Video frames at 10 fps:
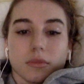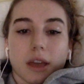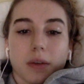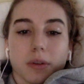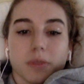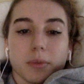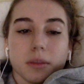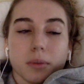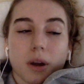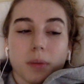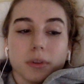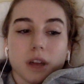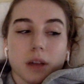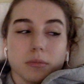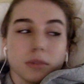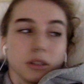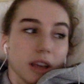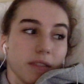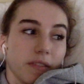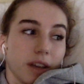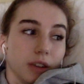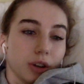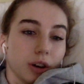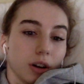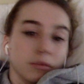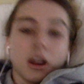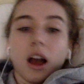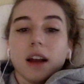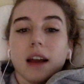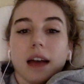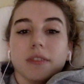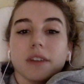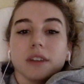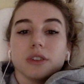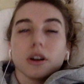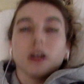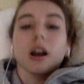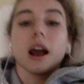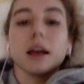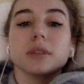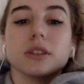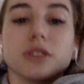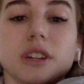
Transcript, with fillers: That would have been the proper time to say venture, not adventure. I'm such an